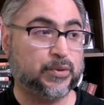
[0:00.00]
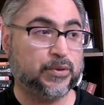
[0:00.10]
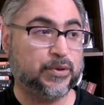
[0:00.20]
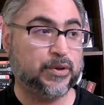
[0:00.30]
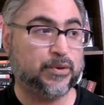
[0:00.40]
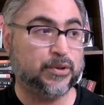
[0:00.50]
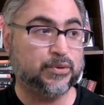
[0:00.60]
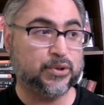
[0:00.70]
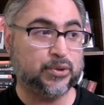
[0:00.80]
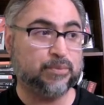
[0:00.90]
you
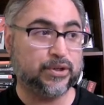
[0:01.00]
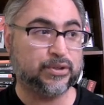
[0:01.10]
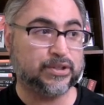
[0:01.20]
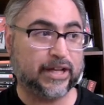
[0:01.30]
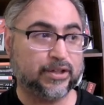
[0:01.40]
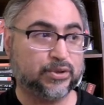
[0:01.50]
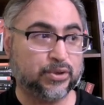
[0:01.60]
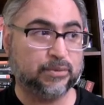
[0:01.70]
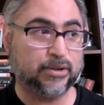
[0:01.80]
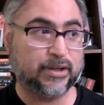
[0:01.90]
do produce like
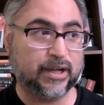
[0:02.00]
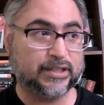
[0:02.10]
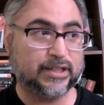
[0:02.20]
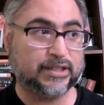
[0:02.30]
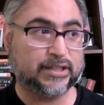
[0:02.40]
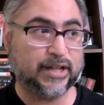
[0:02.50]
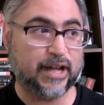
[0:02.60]
enjoyable content,